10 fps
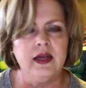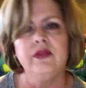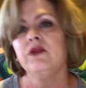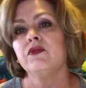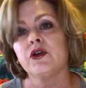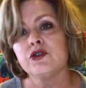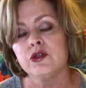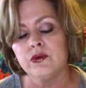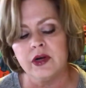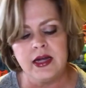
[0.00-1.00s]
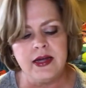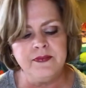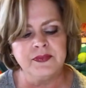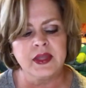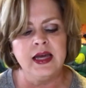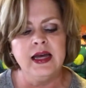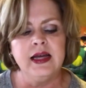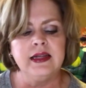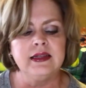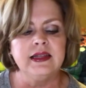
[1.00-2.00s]
And then verse 3,
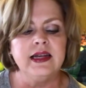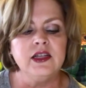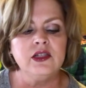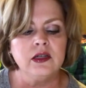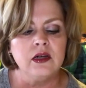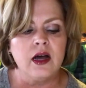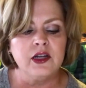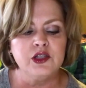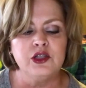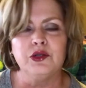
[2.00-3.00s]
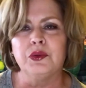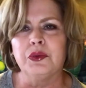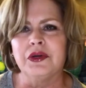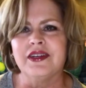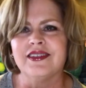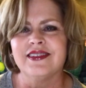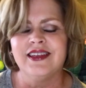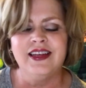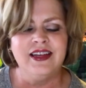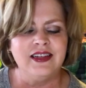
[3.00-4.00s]
let us acknowledge the Lord.
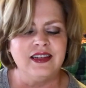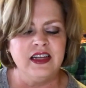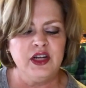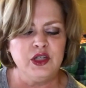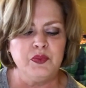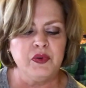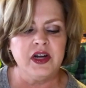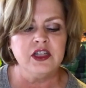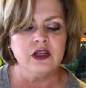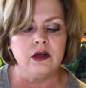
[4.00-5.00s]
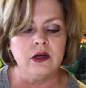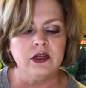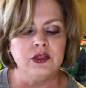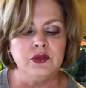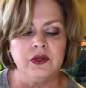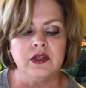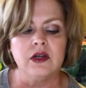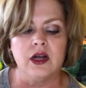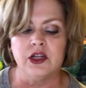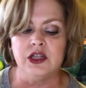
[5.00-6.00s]
Let us press on to
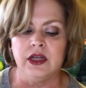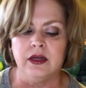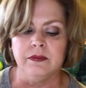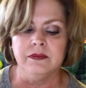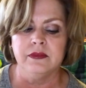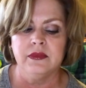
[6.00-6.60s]
acknowledge Him.